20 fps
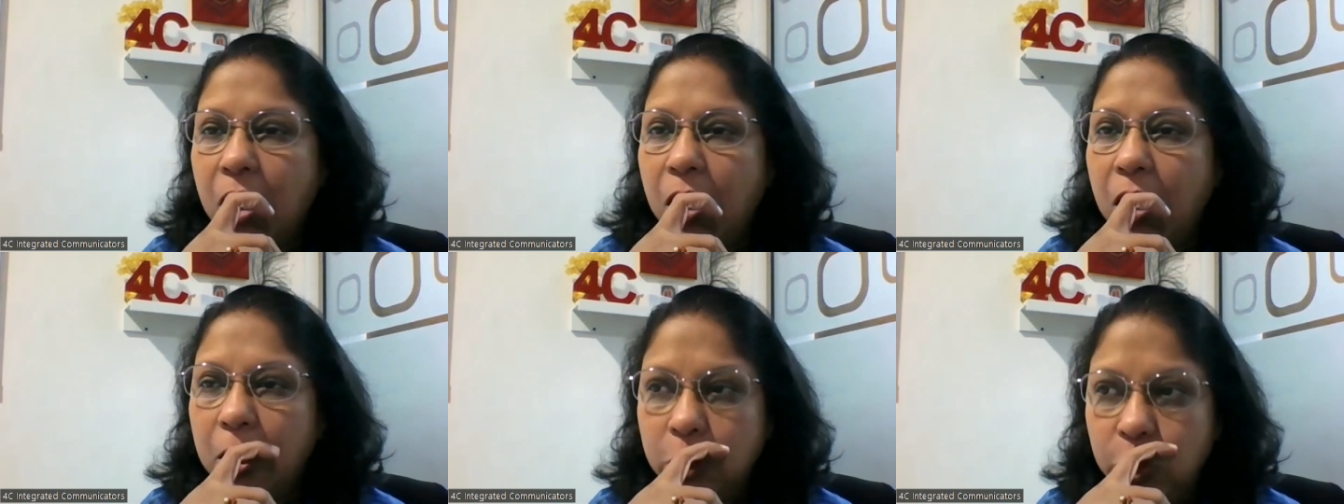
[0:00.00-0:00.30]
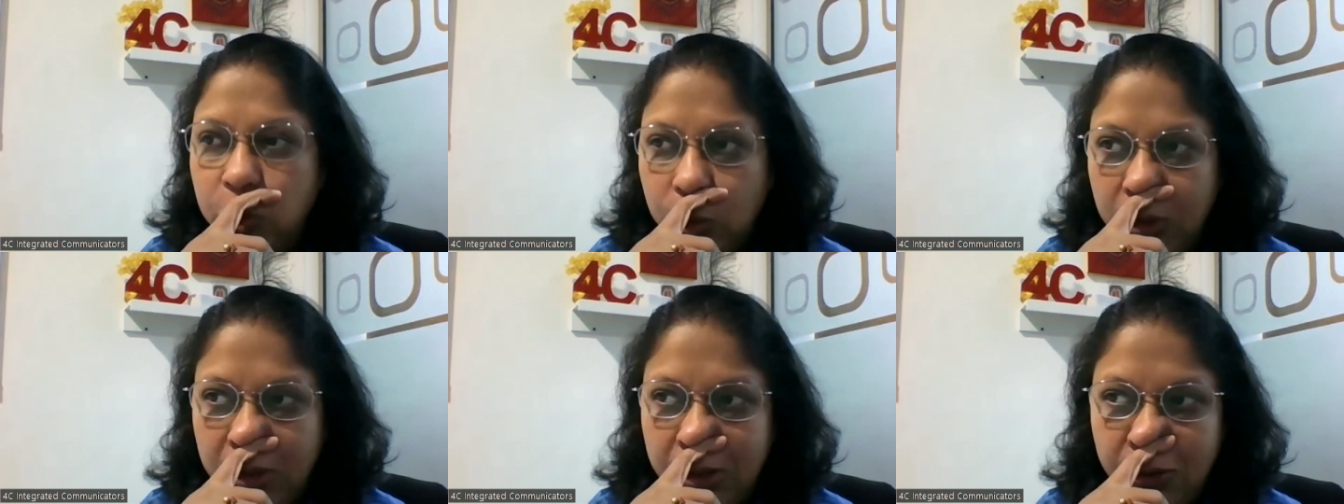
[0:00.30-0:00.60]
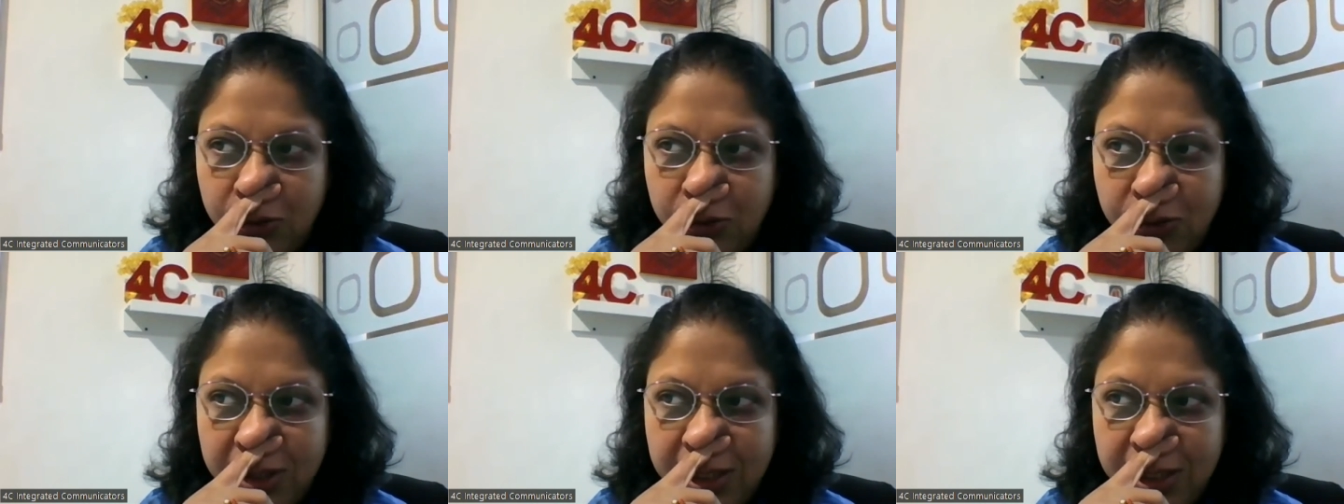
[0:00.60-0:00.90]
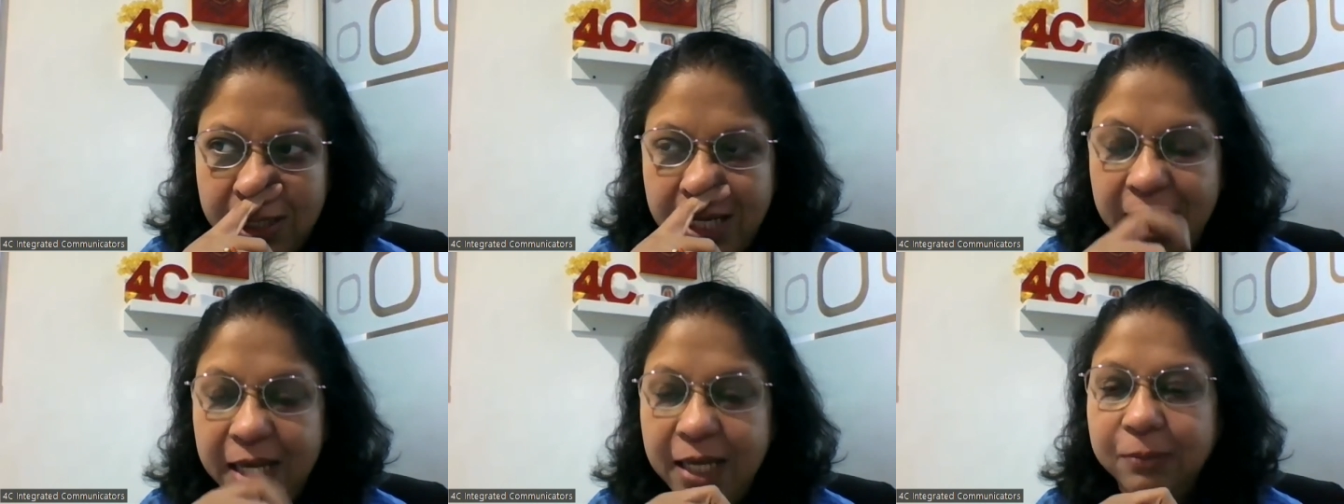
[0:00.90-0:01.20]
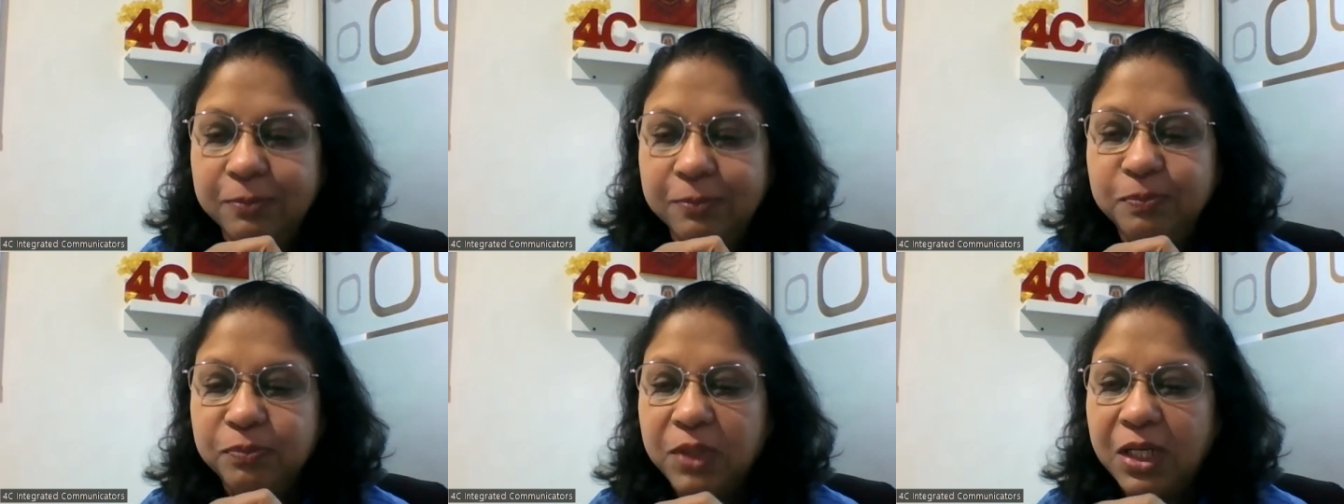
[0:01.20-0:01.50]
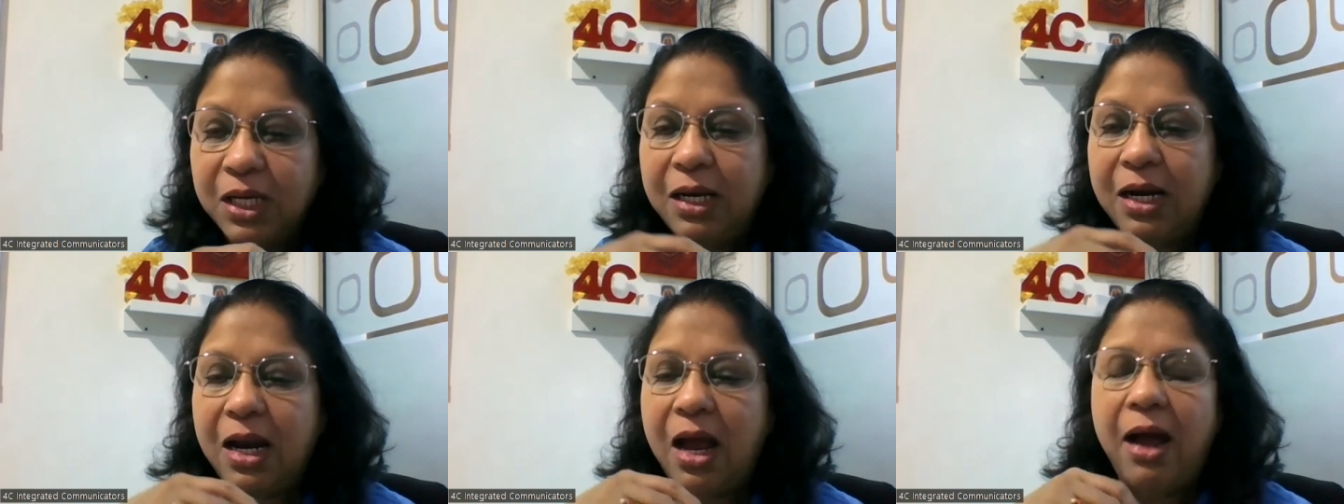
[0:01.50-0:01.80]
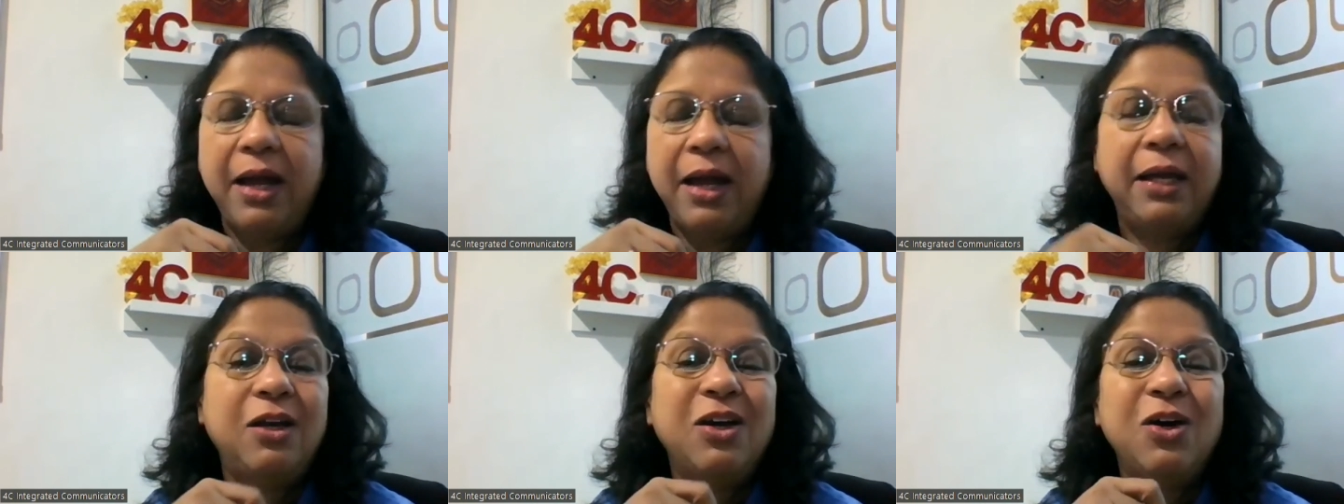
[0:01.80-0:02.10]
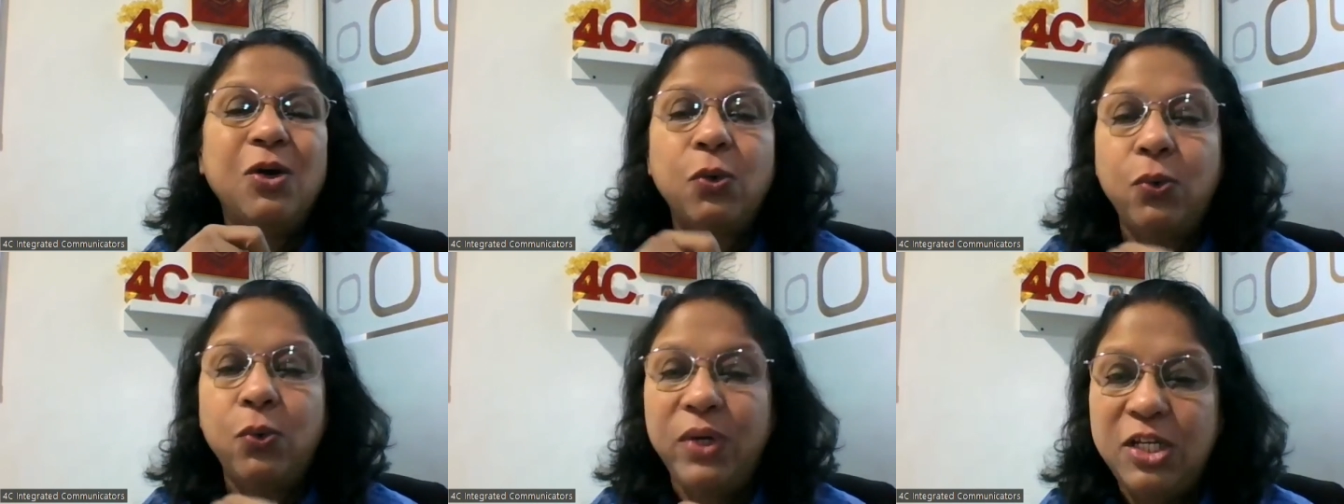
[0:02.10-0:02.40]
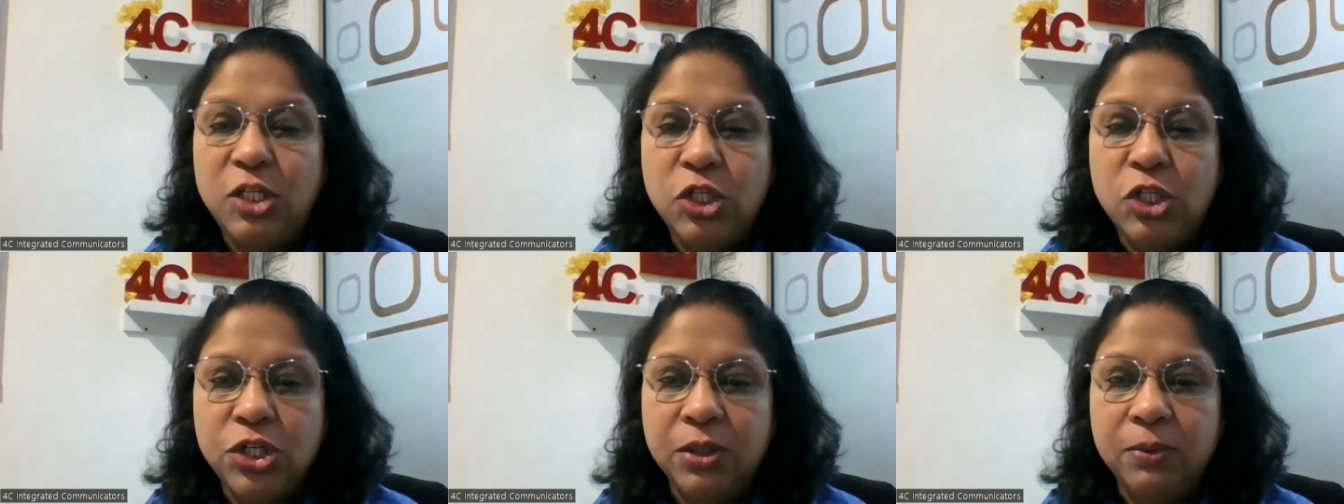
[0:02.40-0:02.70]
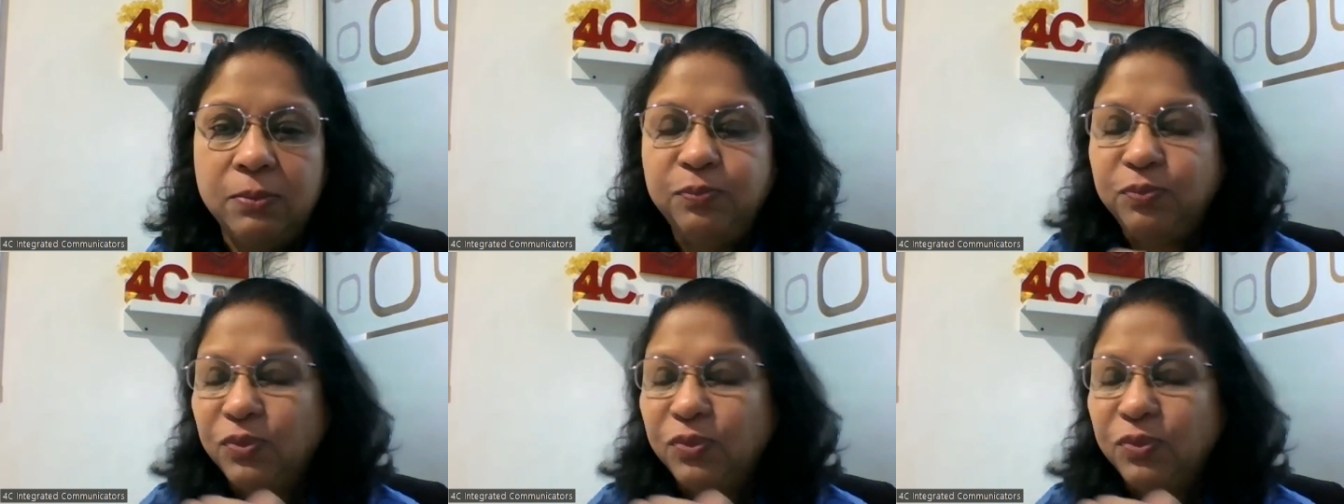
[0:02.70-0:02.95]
are generally like reach,